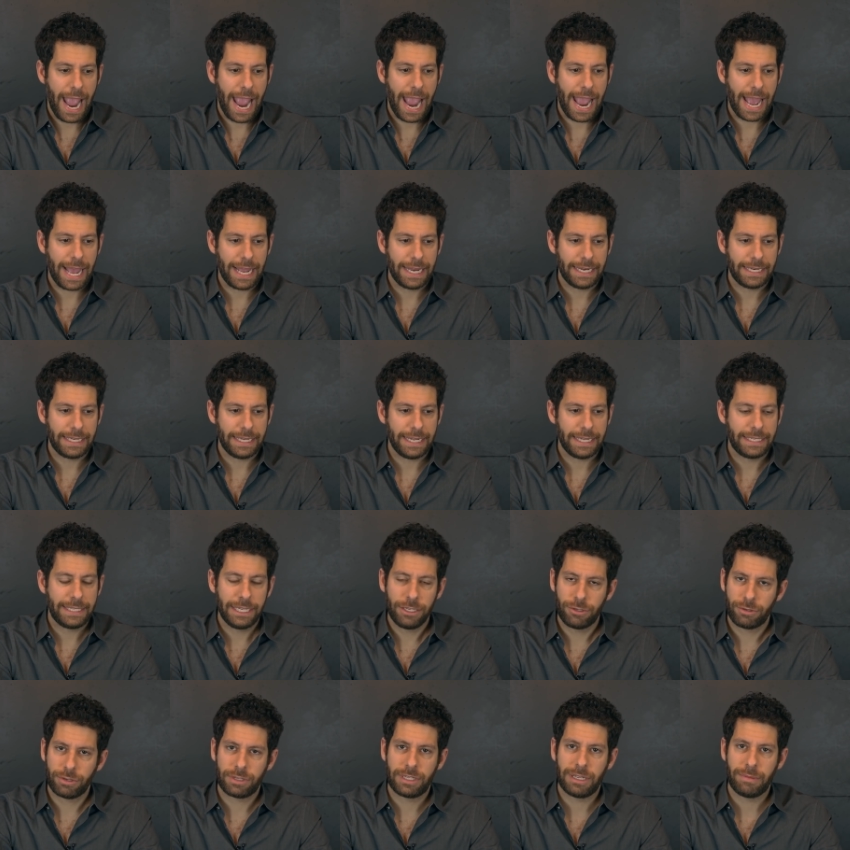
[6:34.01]
And it's
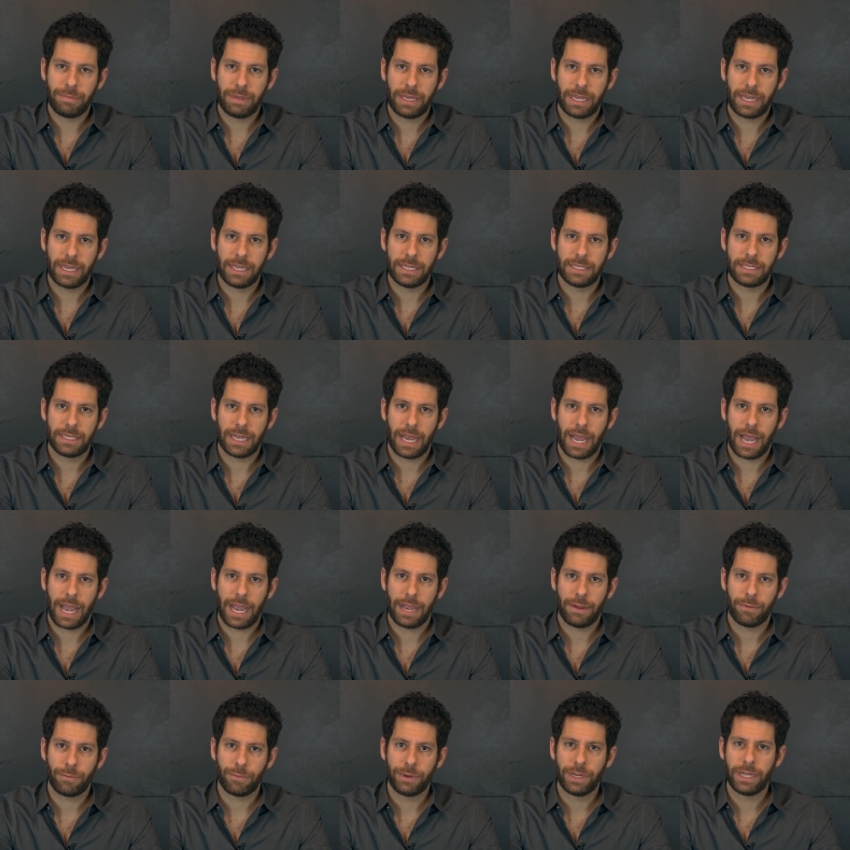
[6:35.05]
interesting because
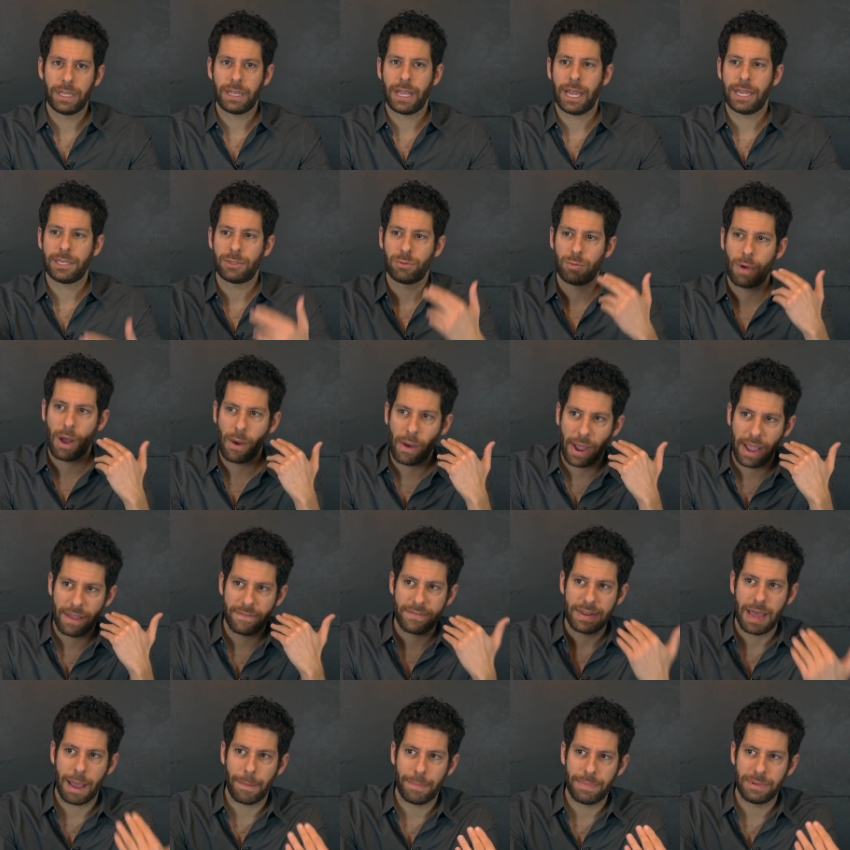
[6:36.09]
I realized, wow, I
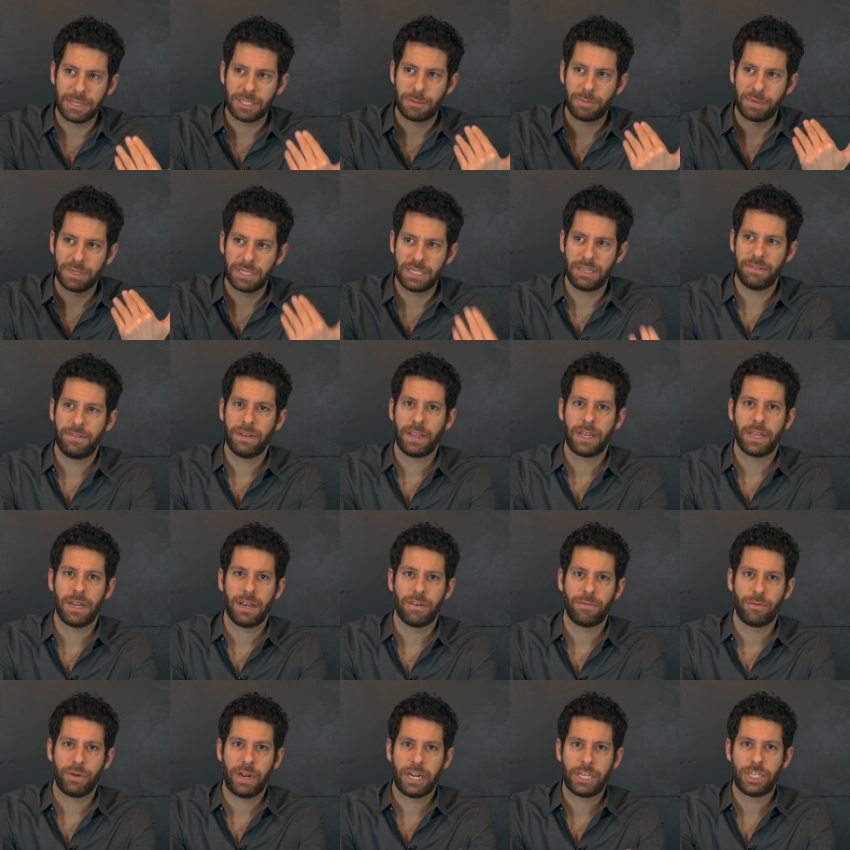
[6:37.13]
have not been specific
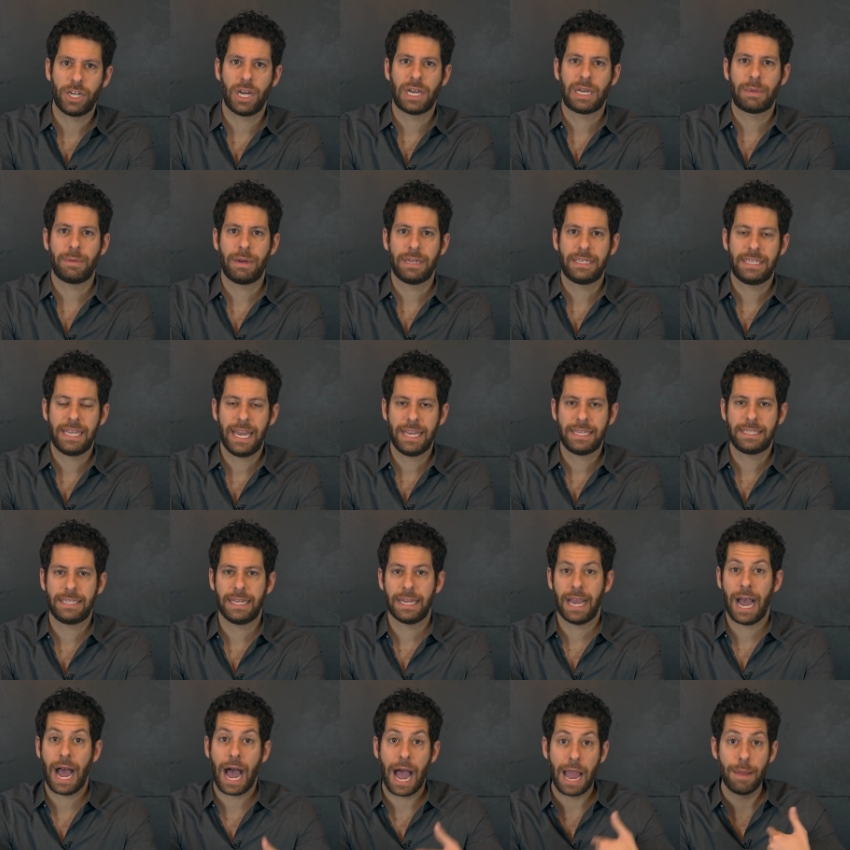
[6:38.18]
enough when I talk about
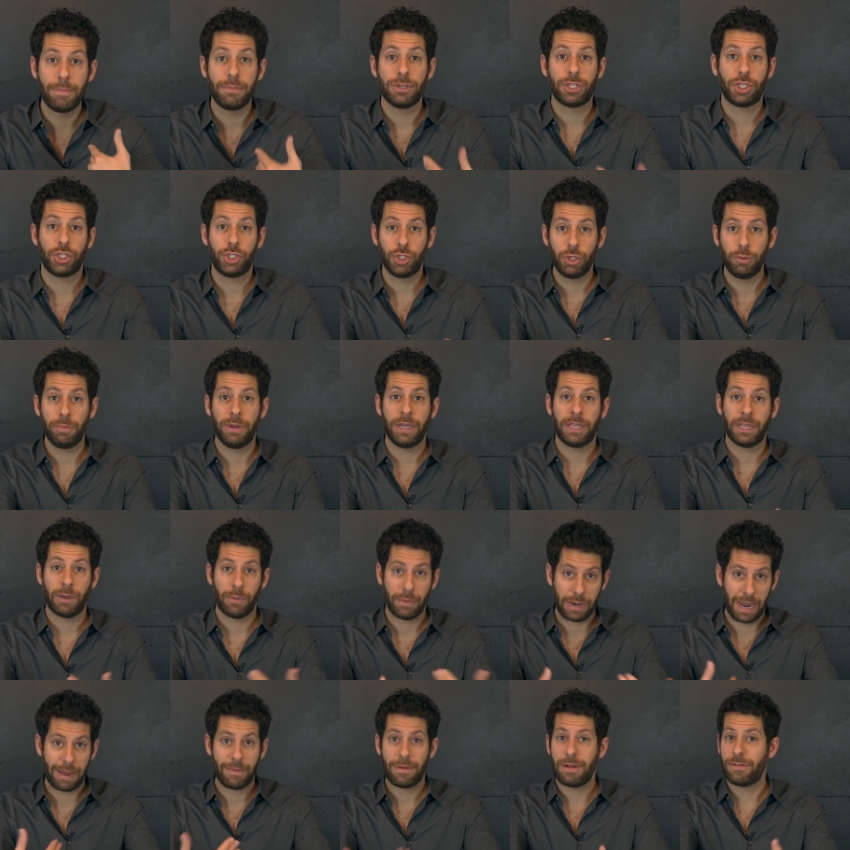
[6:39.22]
texting. I'm assuming that
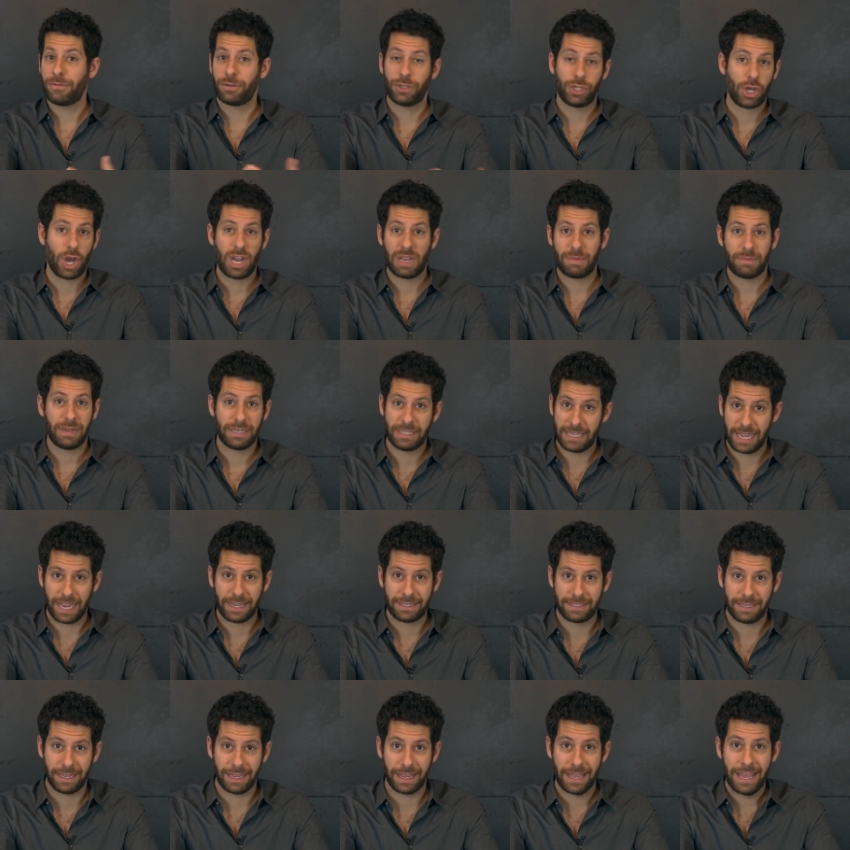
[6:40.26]
when I'm ever talking about
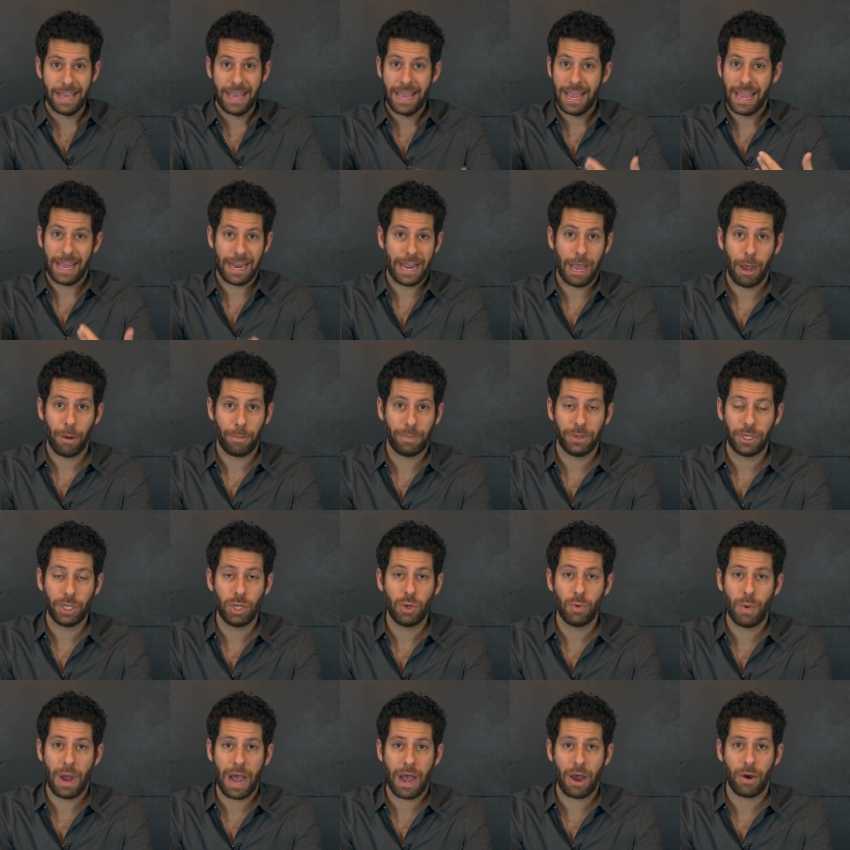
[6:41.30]
texting and helping
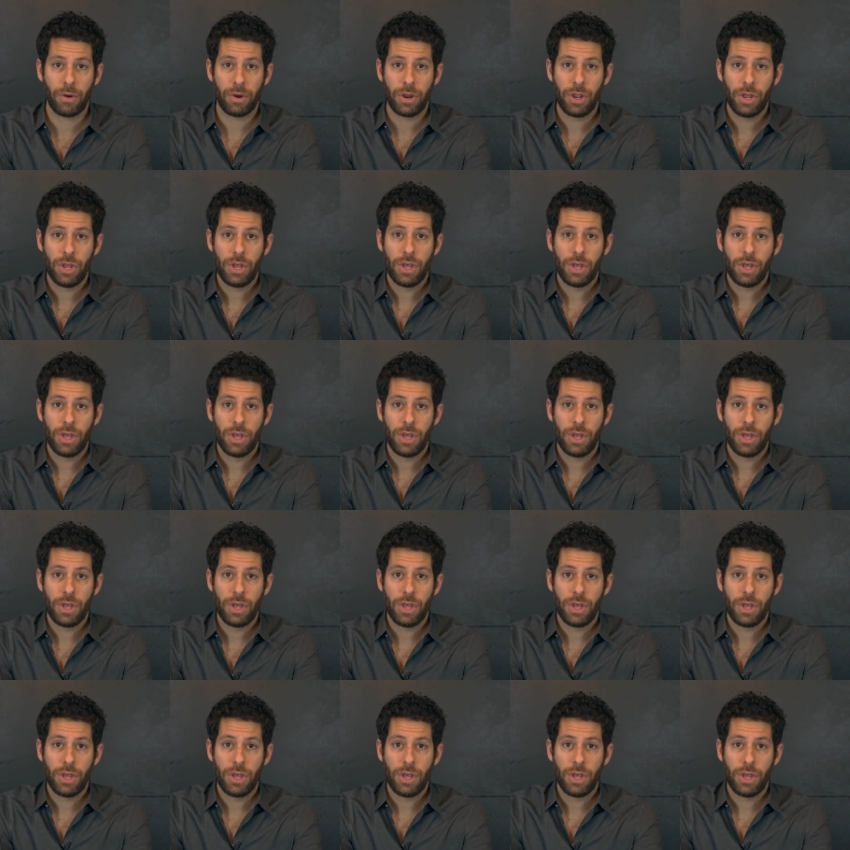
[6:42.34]
you out,